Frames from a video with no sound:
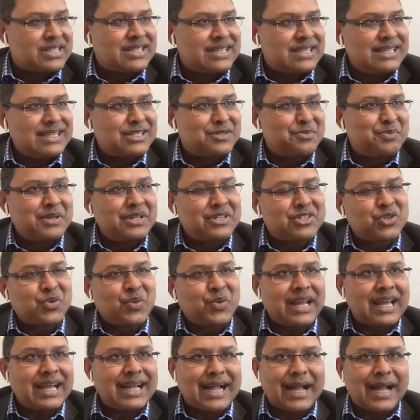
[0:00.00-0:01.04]
always tease me.
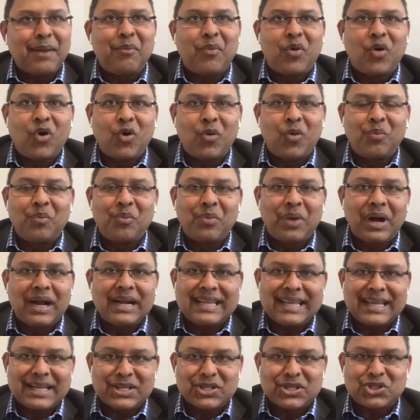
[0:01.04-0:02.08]
So when I come home,
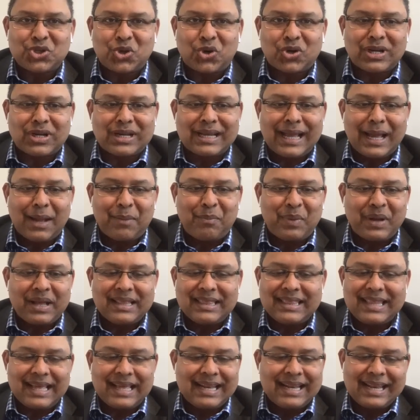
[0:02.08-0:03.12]
I take a short nap
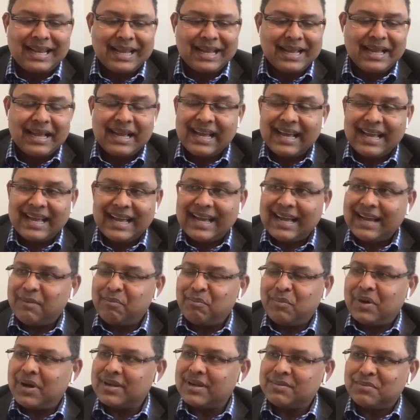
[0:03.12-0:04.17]
and then
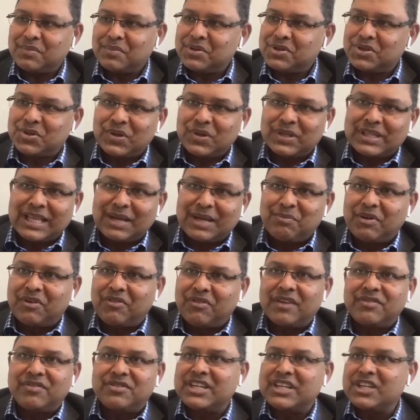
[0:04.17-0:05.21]
uh, Shweta,
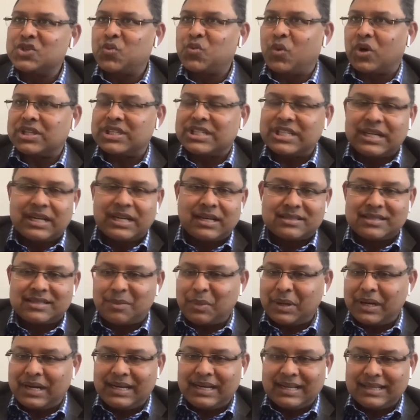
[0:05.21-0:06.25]
my wife, she's watching
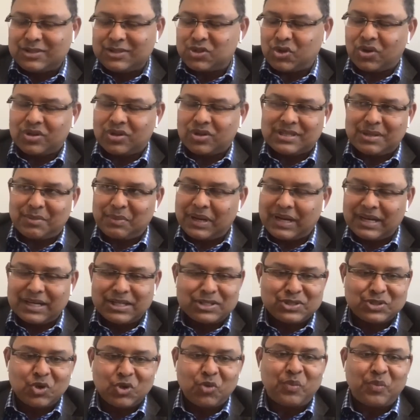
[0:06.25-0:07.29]
some Indian or some
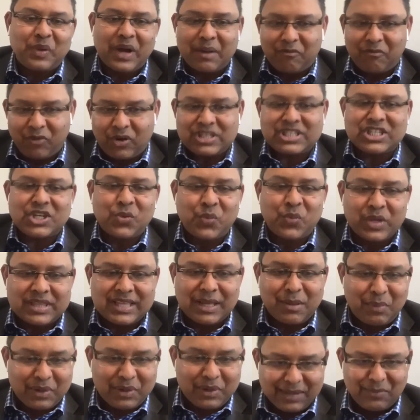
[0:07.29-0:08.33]
English soap. I'm watching
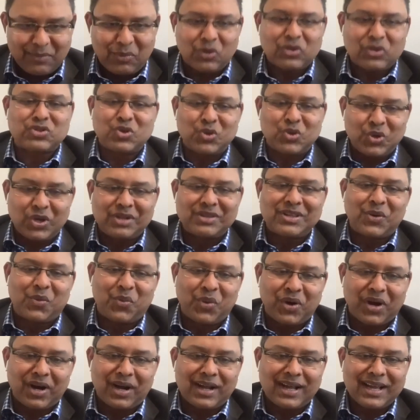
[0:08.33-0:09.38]
with her, but I'm also doing
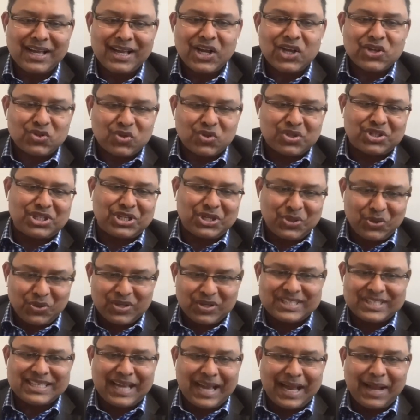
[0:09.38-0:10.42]
the work. So she
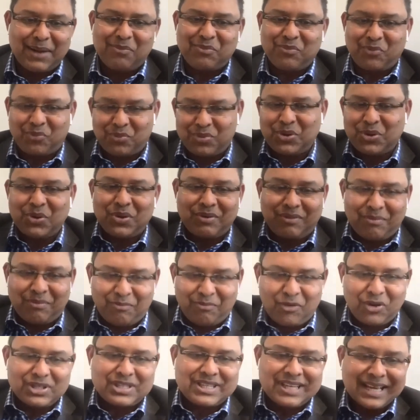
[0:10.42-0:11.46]
knows I'm
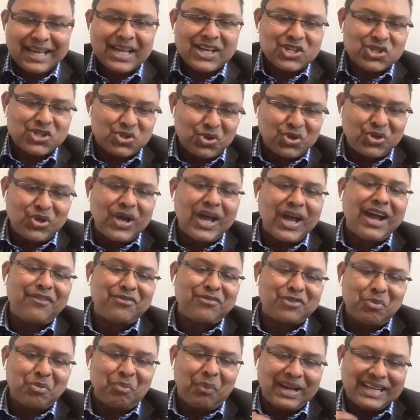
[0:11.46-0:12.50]
what. So you
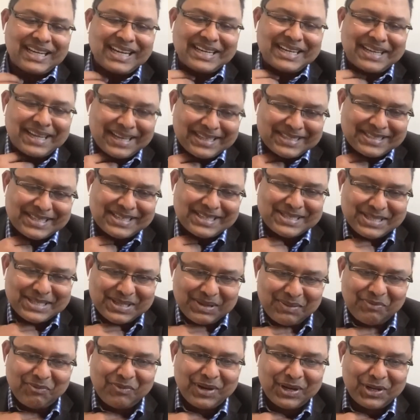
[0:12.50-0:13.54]
have to multitask in
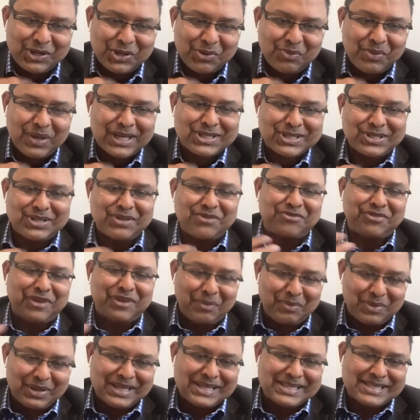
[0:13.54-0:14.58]
some way to make sure the
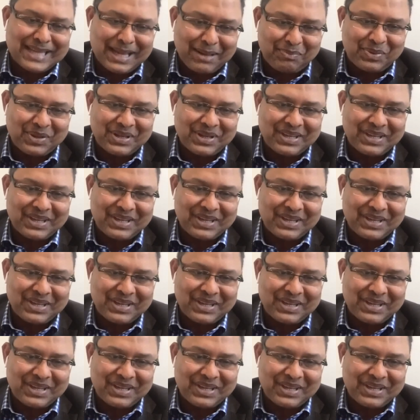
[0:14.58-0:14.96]
family is